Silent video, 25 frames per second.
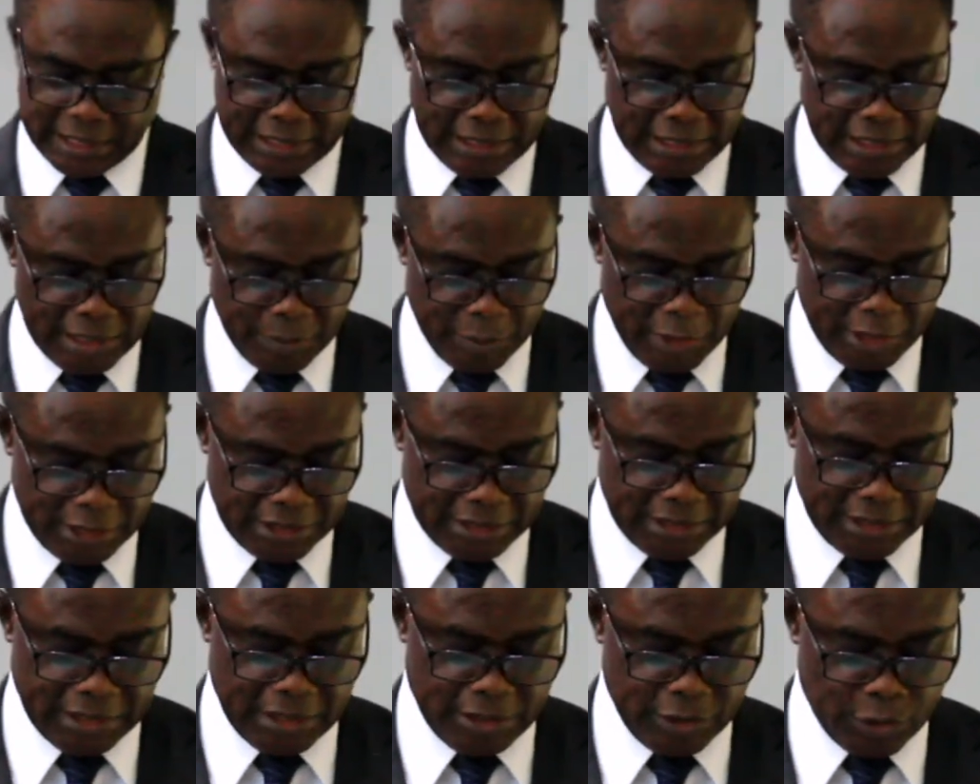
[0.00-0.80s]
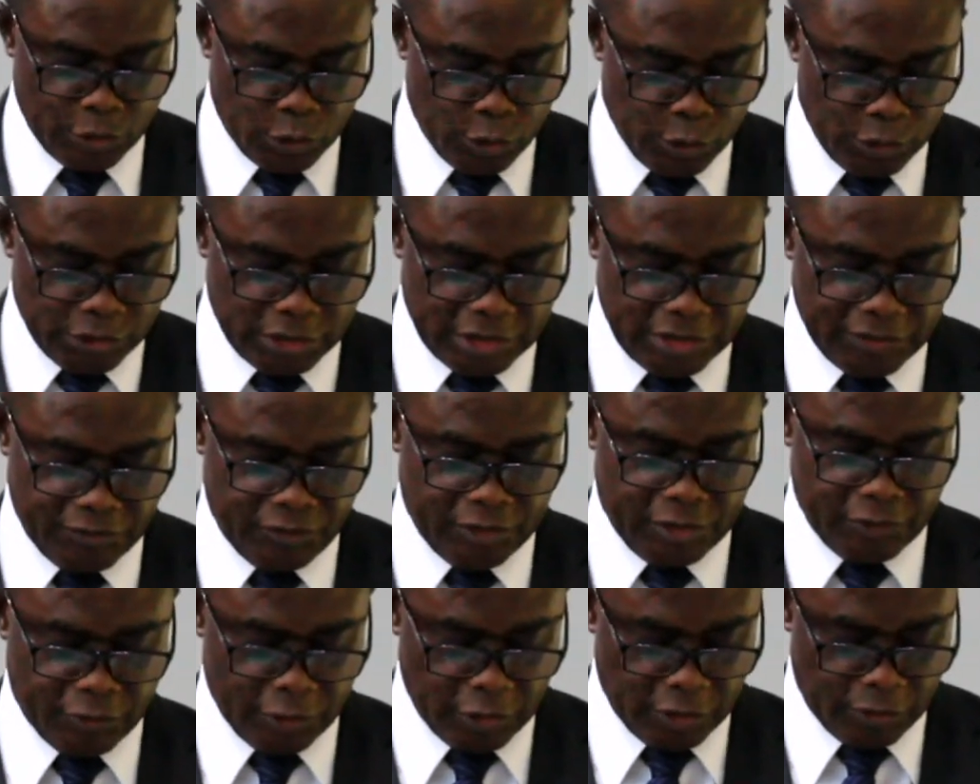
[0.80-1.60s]
can limit inclusive
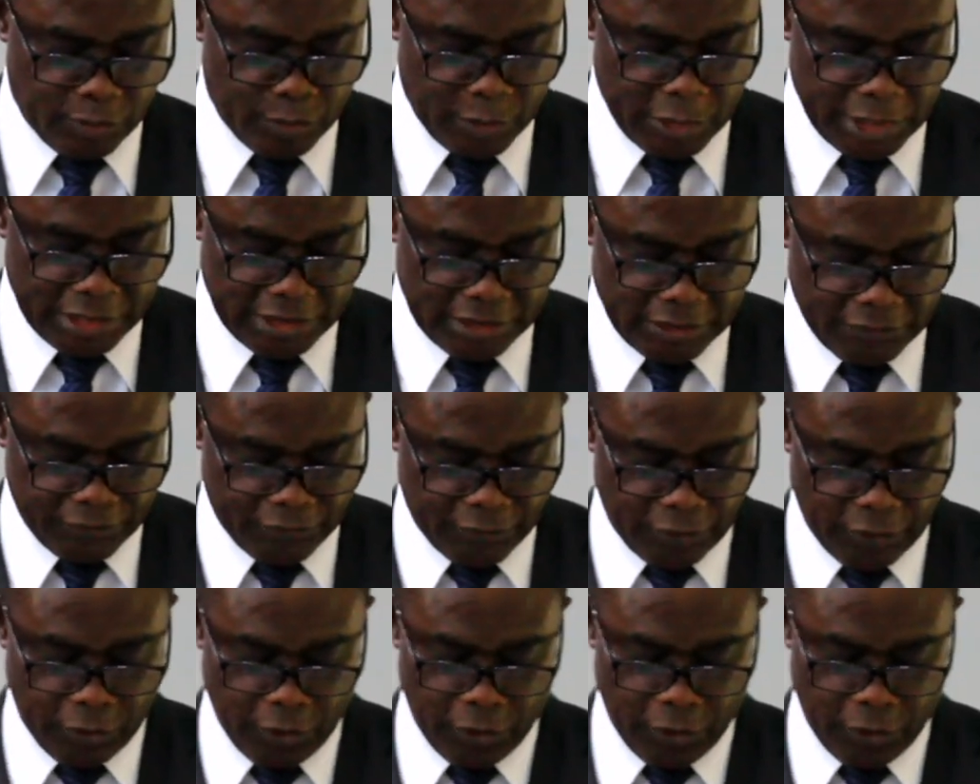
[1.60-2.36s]
development for